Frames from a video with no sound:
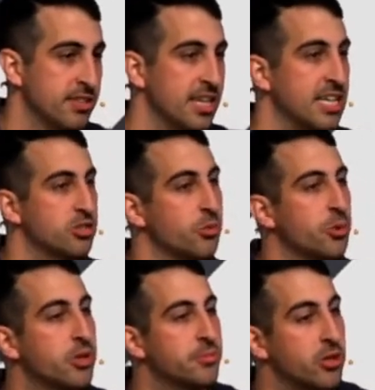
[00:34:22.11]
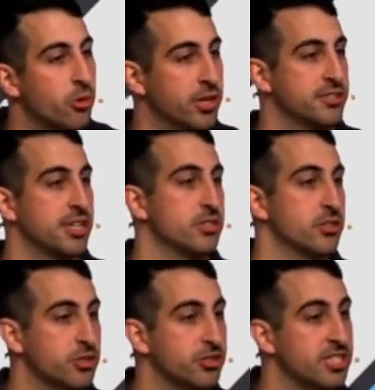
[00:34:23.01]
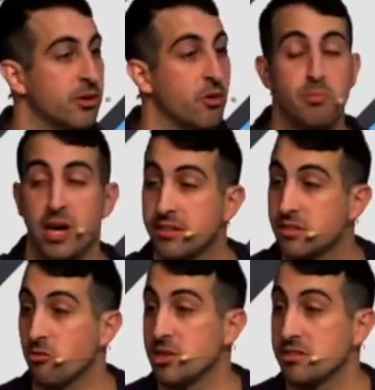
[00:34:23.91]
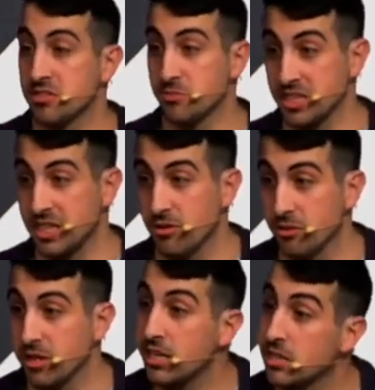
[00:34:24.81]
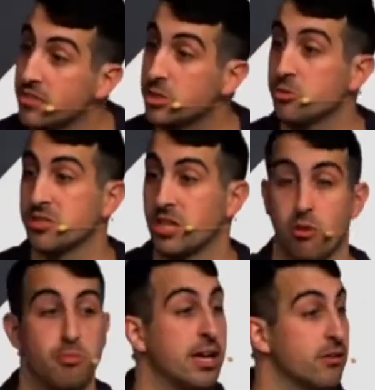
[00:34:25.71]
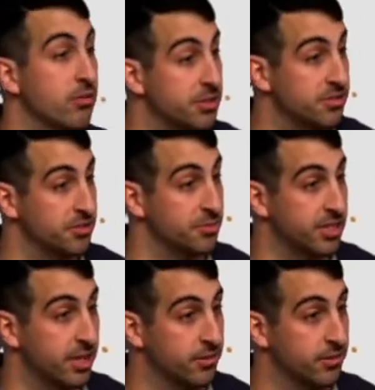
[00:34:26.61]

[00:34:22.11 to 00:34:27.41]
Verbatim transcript: And so we want to be an organization, a church that repents of racism together and individuals that repent of racism together